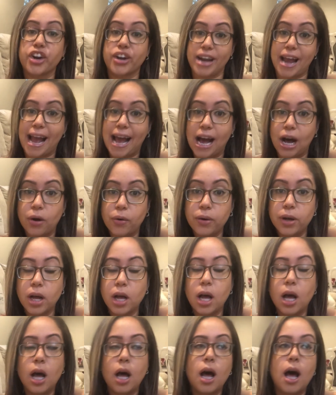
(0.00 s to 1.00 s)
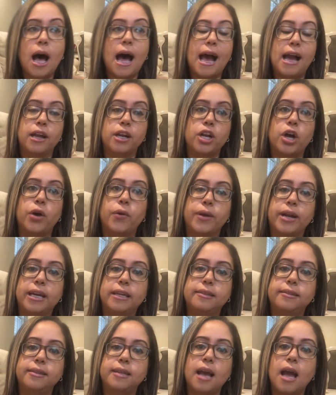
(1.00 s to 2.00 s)
now. I
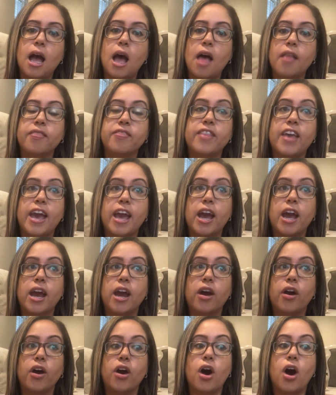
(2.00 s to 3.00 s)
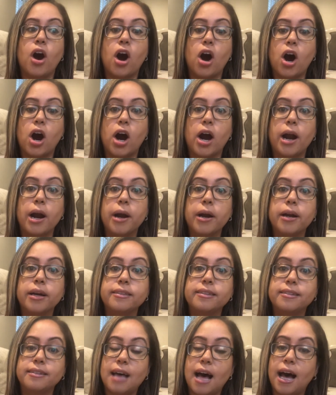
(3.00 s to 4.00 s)
noticed there are
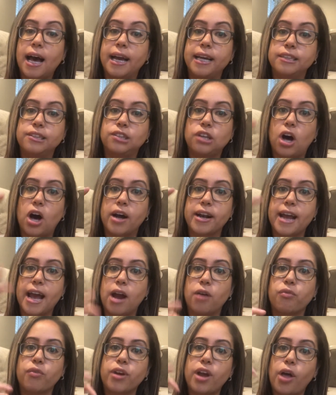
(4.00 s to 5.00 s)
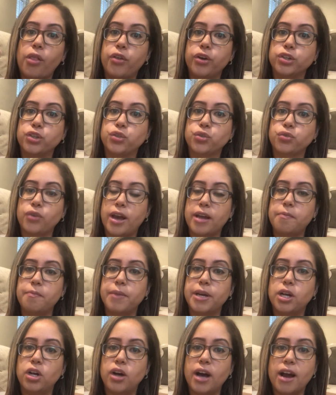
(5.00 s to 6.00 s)
signs on every other
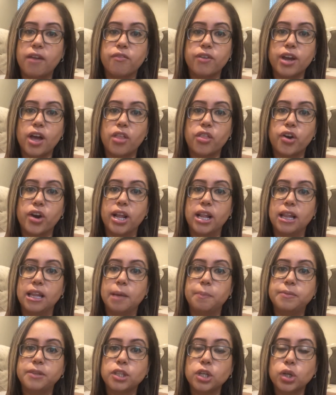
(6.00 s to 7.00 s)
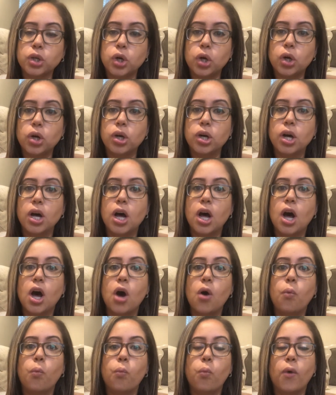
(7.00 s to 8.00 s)
treadmill, every other elliptical,
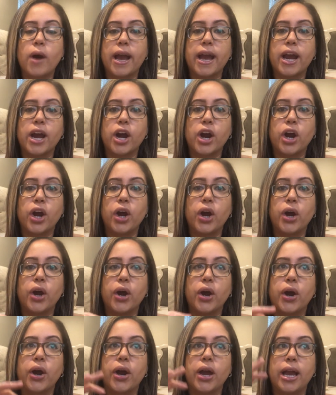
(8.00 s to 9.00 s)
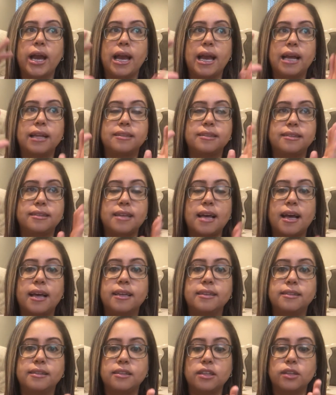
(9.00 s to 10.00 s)
where it
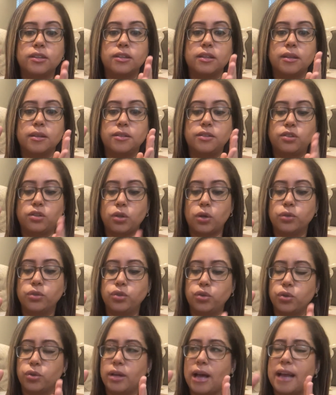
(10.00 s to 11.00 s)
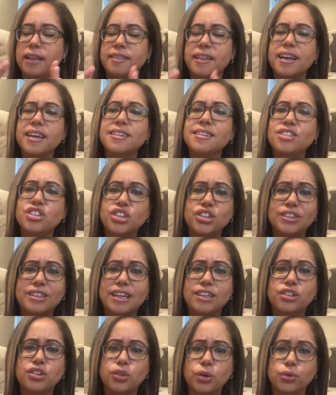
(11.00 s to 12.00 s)
says social, I think it just
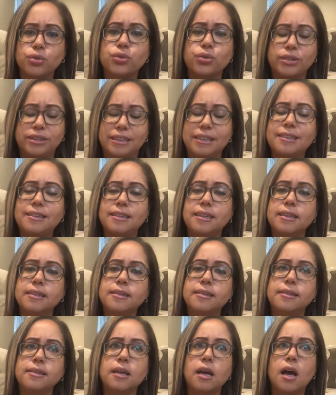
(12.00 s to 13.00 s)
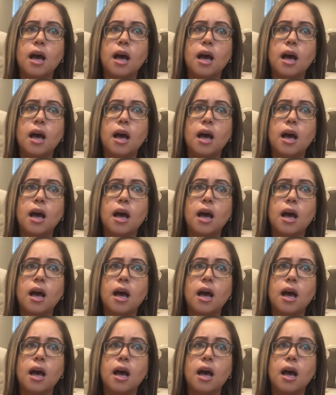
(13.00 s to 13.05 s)
said social distance,